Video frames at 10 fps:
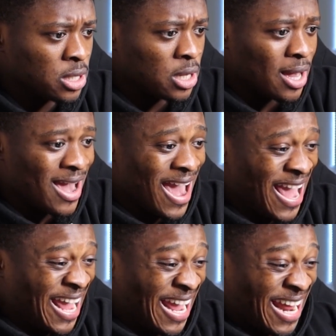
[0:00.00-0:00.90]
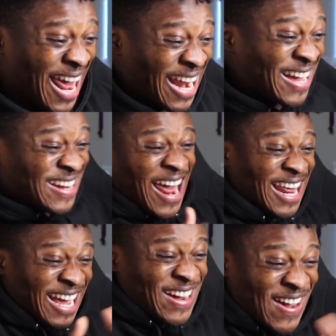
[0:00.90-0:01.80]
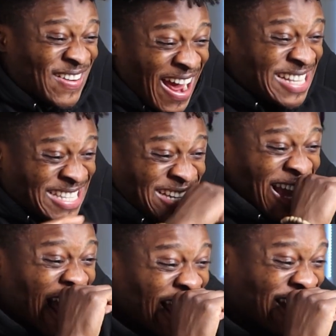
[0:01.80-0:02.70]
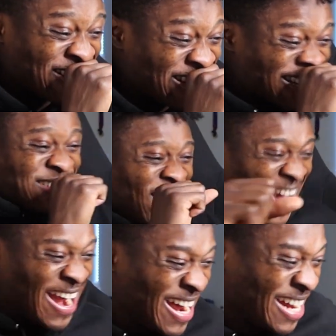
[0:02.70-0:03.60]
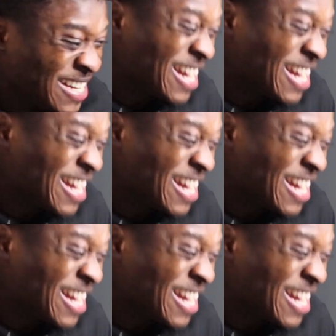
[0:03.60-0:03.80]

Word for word: Hey, you know that nigga going crazy. Hey, nigga go ahead, nigga.